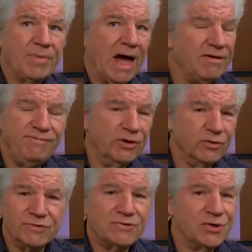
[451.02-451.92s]
I
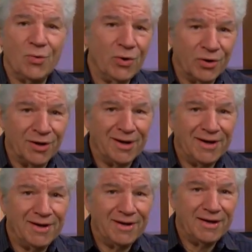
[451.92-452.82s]
feel so good.
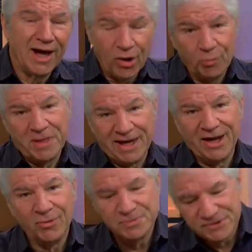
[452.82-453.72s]
I hope that helped.